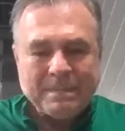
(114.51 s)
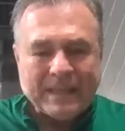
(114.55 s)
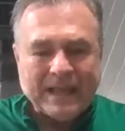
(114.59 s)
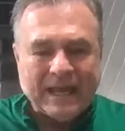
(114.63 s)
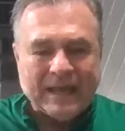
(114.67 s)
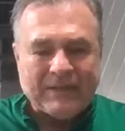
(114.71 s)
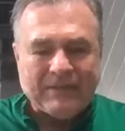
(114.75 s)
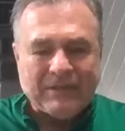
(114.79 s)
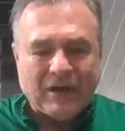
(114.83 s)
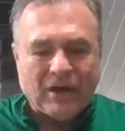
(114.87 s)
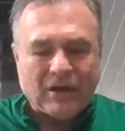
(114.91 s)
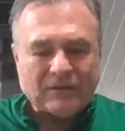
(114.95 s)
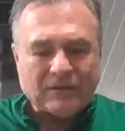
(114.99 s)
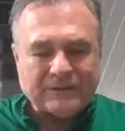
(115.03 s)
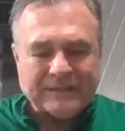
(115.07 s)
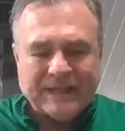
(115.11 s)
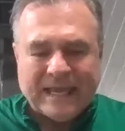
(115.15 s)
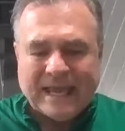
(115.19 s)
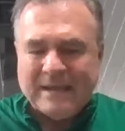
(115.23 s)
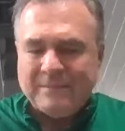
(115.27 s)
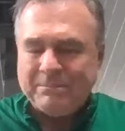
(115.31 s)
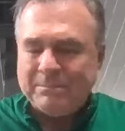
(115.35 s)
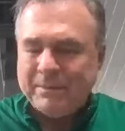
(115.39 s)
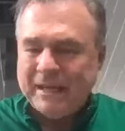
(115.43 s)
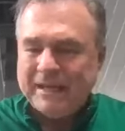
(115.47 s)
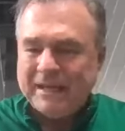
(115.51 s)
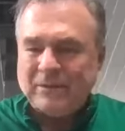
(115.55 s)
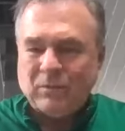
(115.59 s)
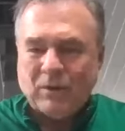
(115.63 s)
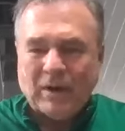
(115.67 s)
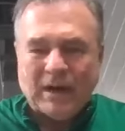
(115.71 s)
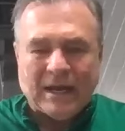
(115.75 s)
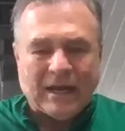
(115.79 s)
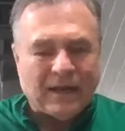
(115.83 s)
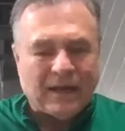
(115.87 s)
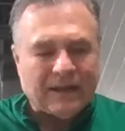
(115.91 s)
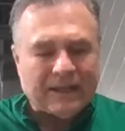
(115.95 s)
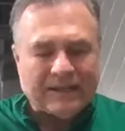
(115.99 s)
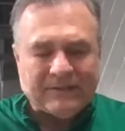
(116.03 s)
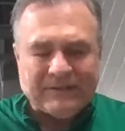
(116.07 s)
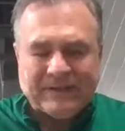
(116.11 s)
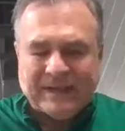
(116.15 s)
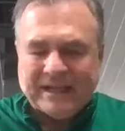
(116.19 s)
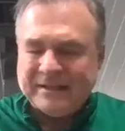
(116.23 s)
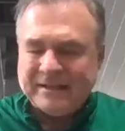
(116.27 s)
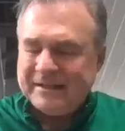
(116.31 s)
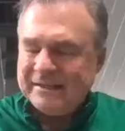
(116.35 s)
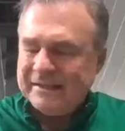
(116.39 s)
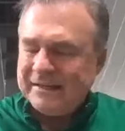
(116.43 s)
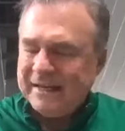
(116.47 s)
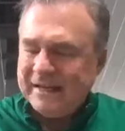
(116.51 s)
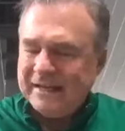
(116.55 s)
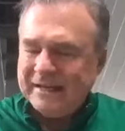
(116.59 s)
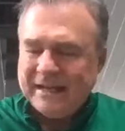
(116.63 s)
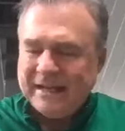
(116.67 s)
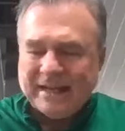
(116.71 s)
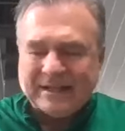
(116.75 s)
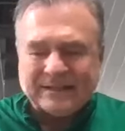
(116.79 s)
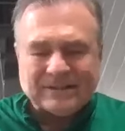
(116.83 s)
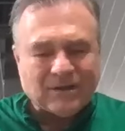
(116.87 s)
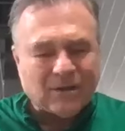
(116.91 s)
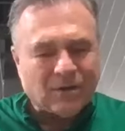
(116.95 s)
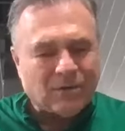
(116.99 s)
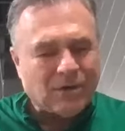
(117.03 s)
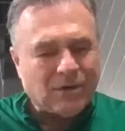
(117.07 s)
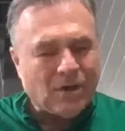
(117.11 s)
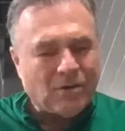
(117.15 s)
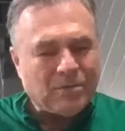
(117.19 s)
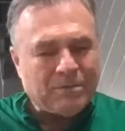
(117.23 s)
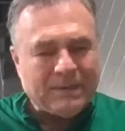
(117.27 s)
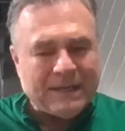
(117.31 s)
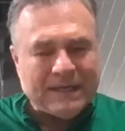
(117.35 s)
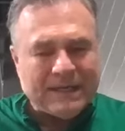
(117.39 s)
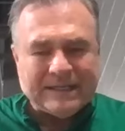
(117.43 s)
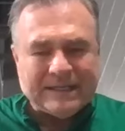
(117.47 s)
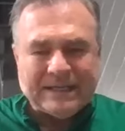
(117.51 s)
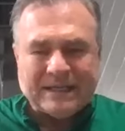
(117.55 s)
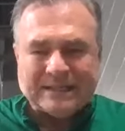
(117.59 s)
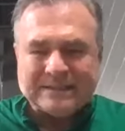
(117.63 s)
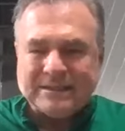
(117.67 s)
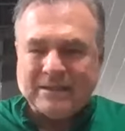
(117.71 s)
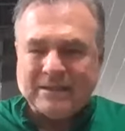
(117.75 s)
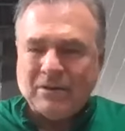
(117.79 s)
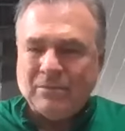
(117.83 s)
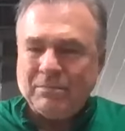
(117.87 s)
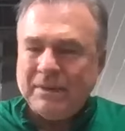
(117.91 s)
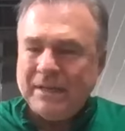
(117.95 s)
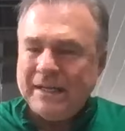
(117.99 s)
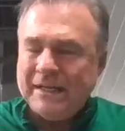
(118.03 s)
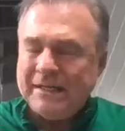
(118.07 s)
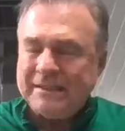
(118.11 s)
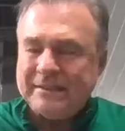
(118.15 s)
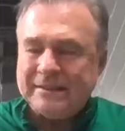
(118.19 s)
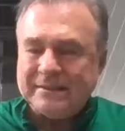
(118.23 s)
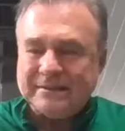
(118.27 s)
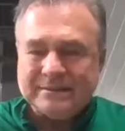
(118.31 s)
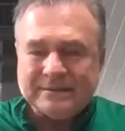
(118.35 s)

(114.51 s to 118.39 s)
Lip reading: I thought Nate played well. And then I told O'Bean, I said, O'Bean.